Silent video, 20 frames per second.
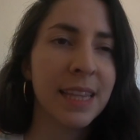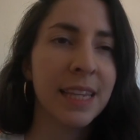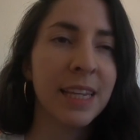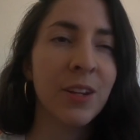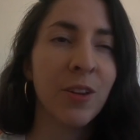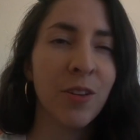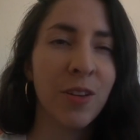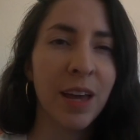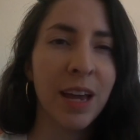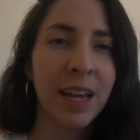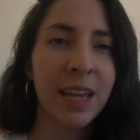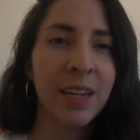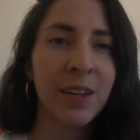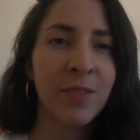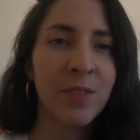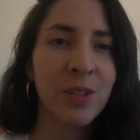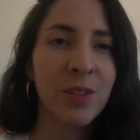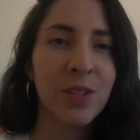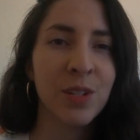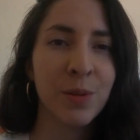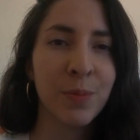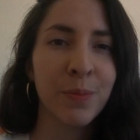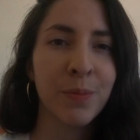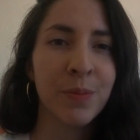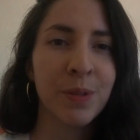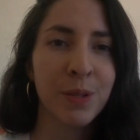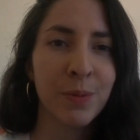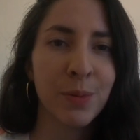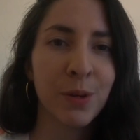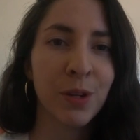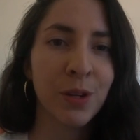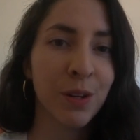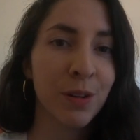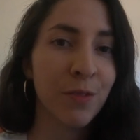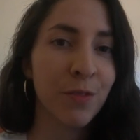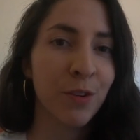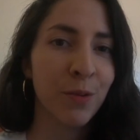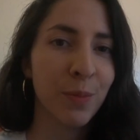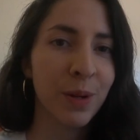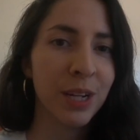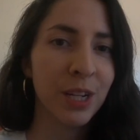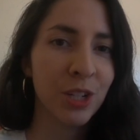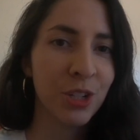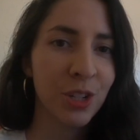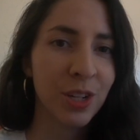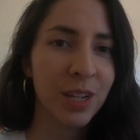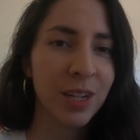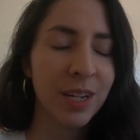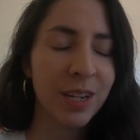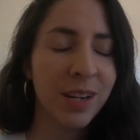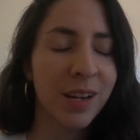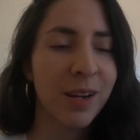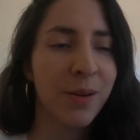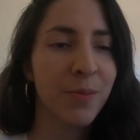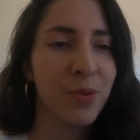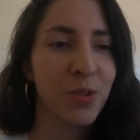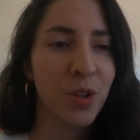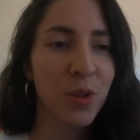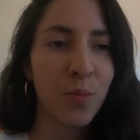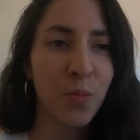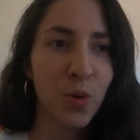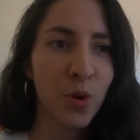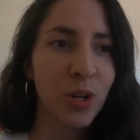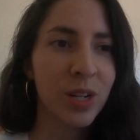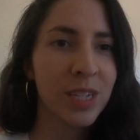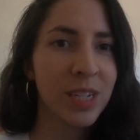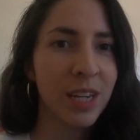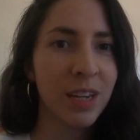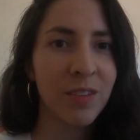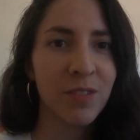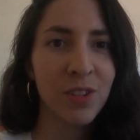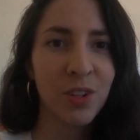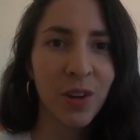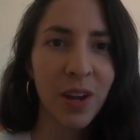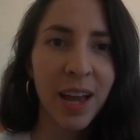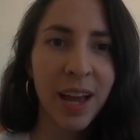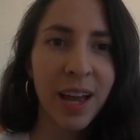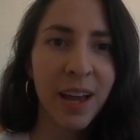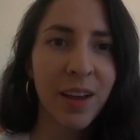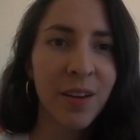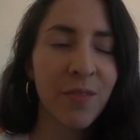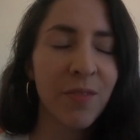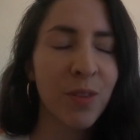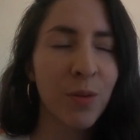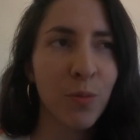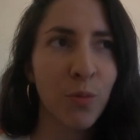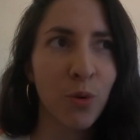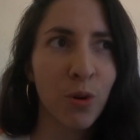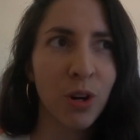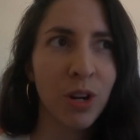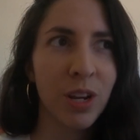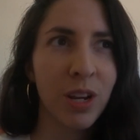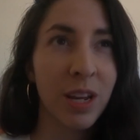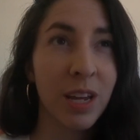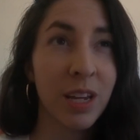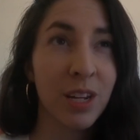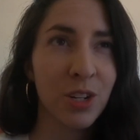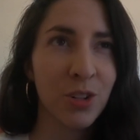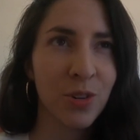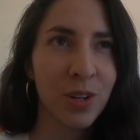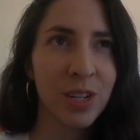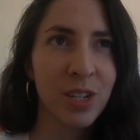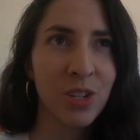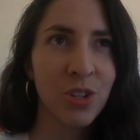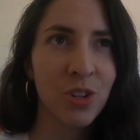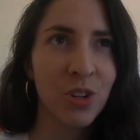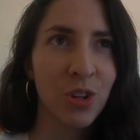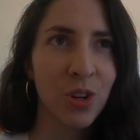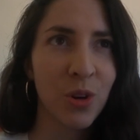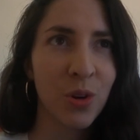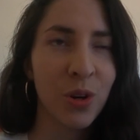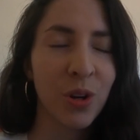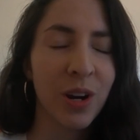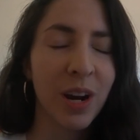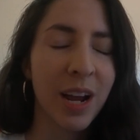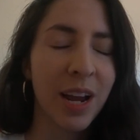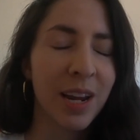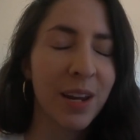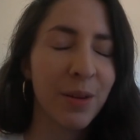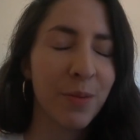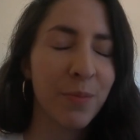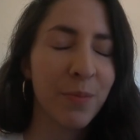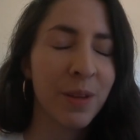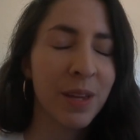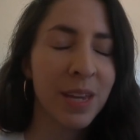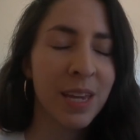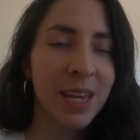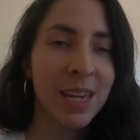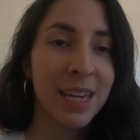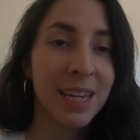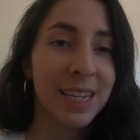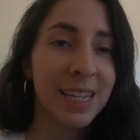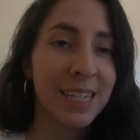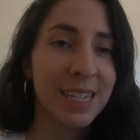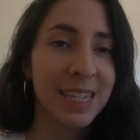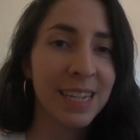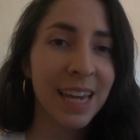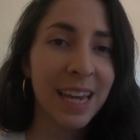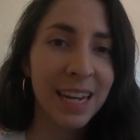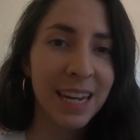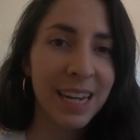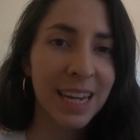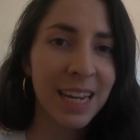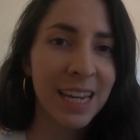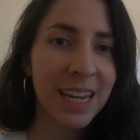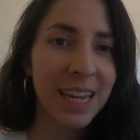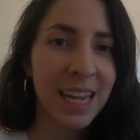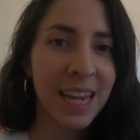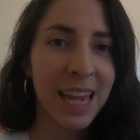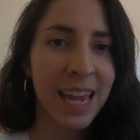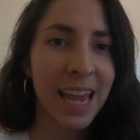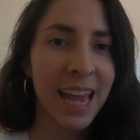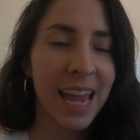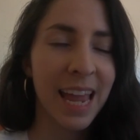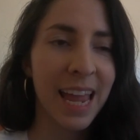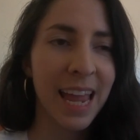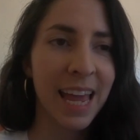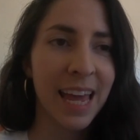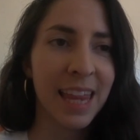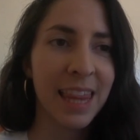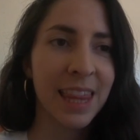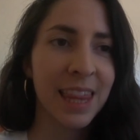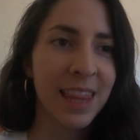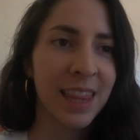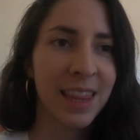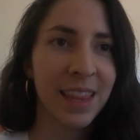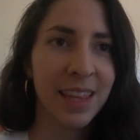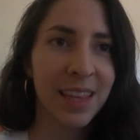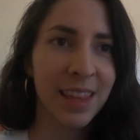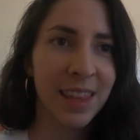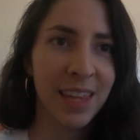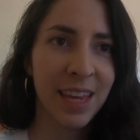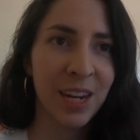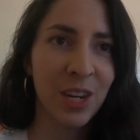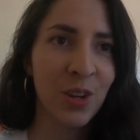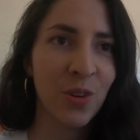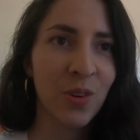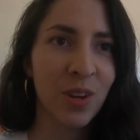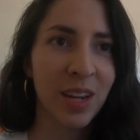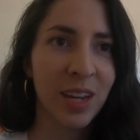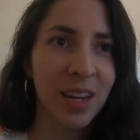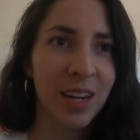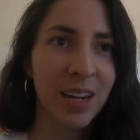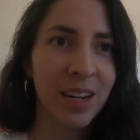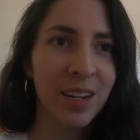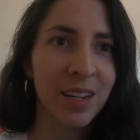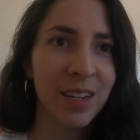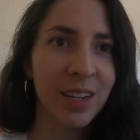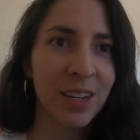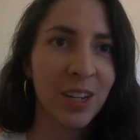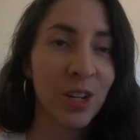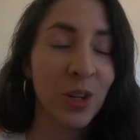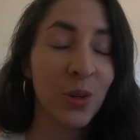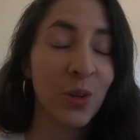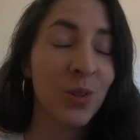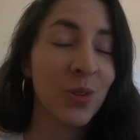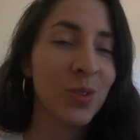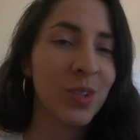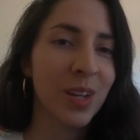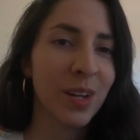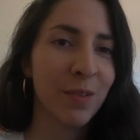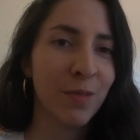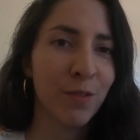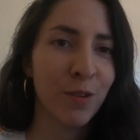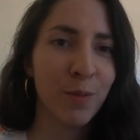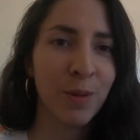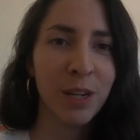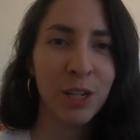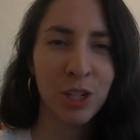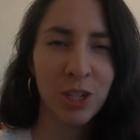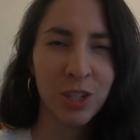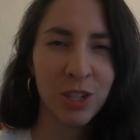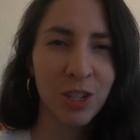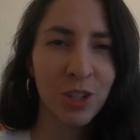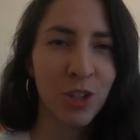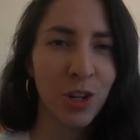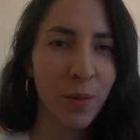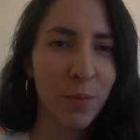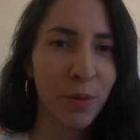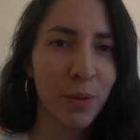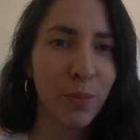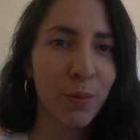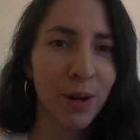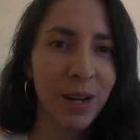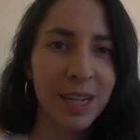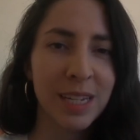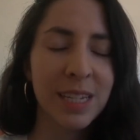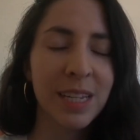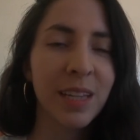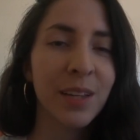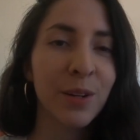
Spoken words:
that gives you some good information. So the more saves you have, the more interest your item is getting, and then you can, use that information to drop the price a